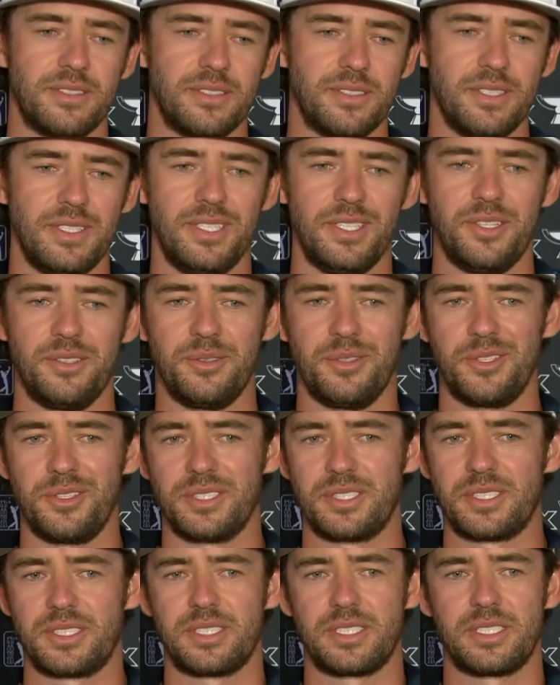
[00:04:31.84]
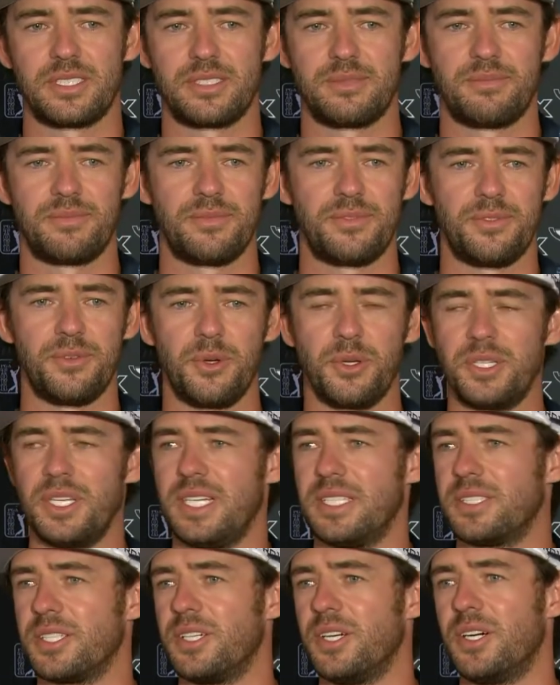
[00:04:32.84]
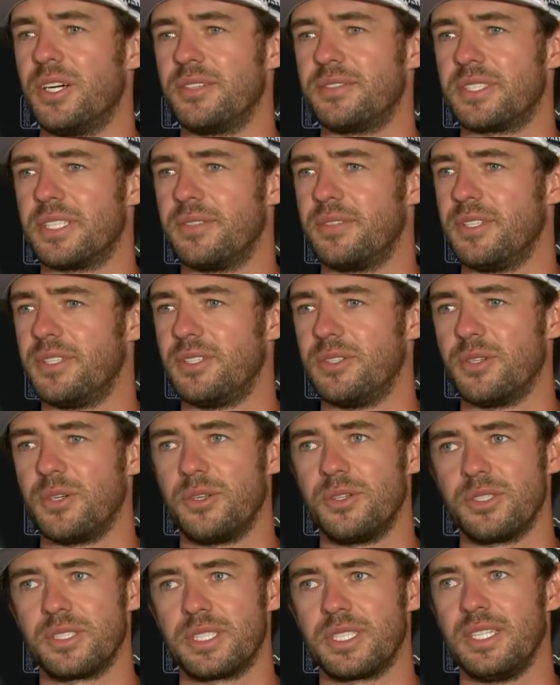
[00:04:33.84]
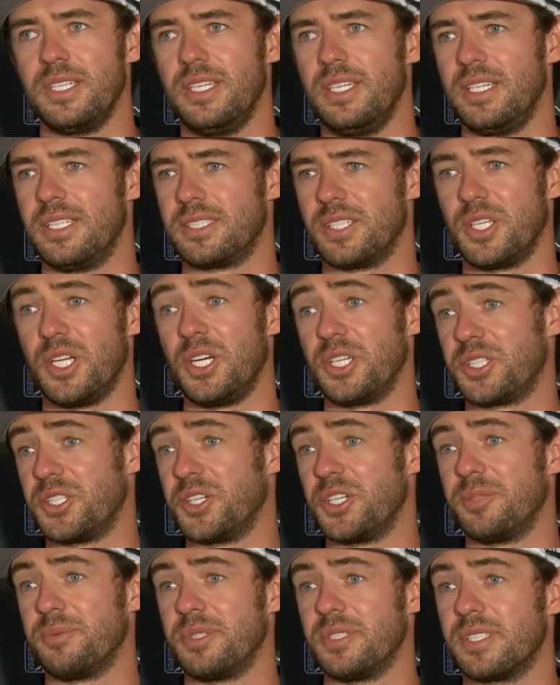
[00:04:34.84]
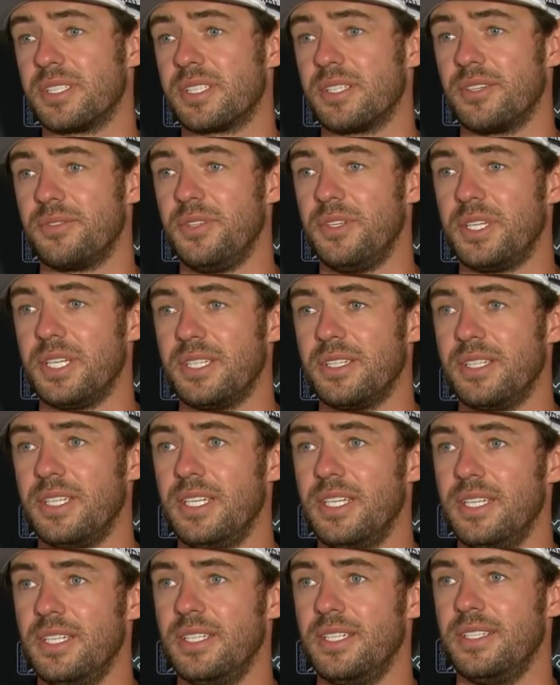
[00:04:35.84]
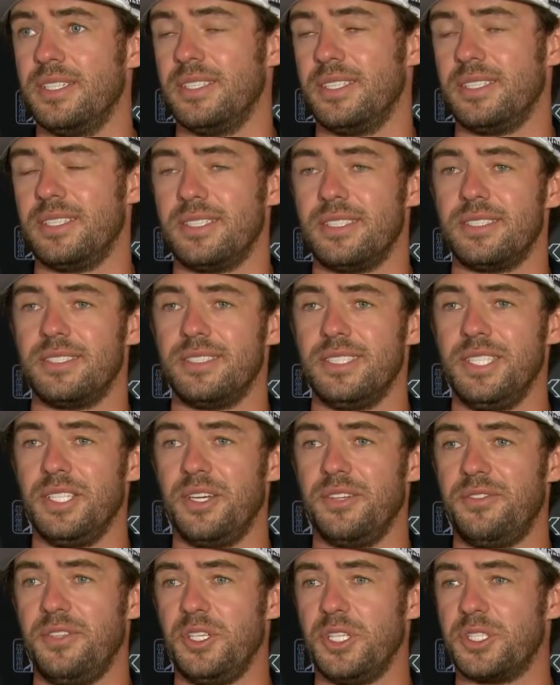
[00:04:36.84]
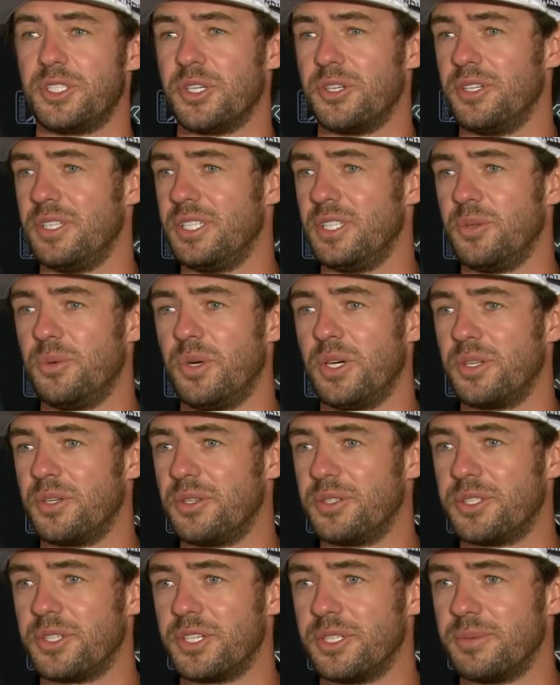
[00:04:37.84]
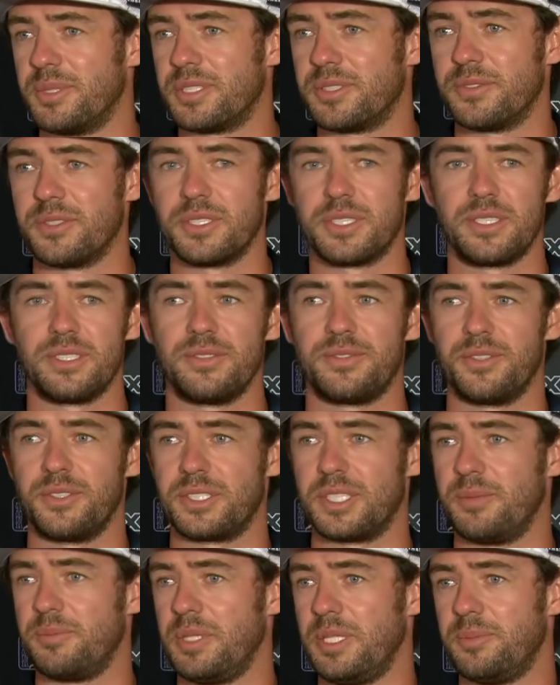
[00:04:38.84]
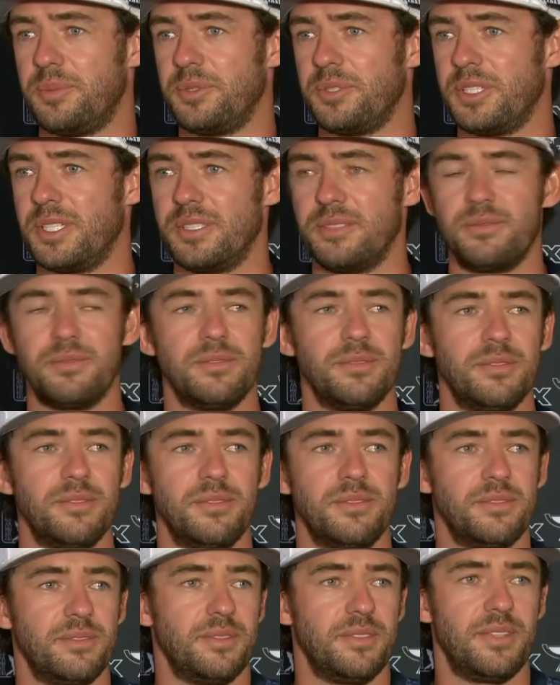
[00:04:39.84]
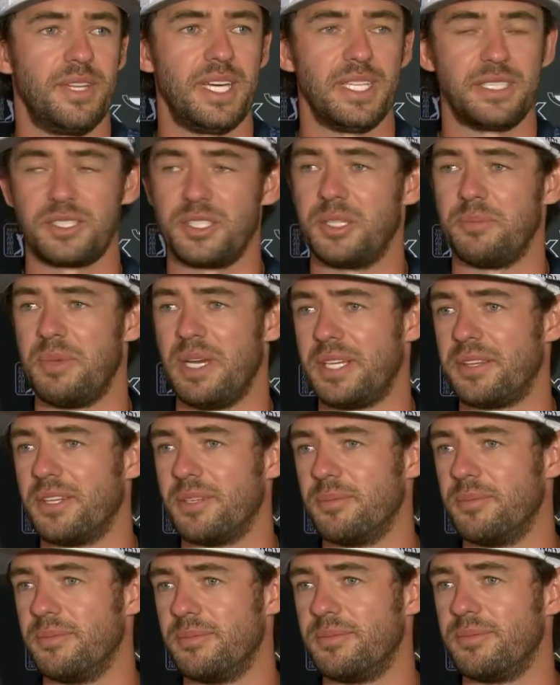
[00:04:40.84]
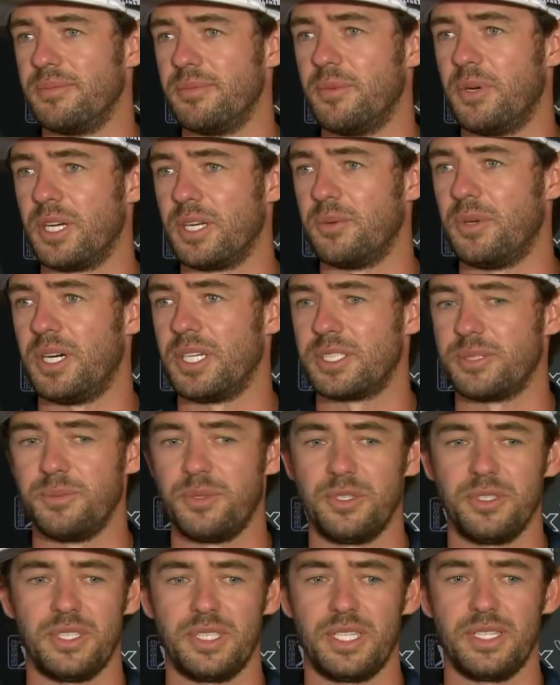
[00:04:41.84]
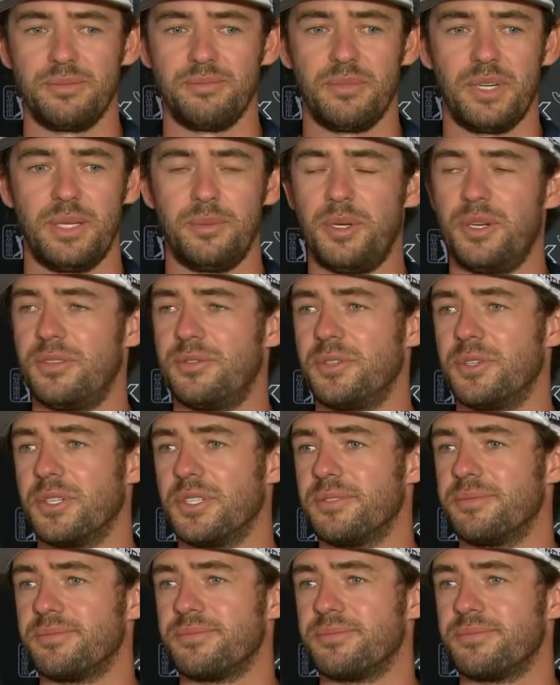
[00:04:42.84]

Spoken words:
There's 4 days of golf, 72 holes. It's a long tournament. So if you can, if you can turn it into one hole tournaments for some people, that's going to make them want to watch more, then I'm all for it.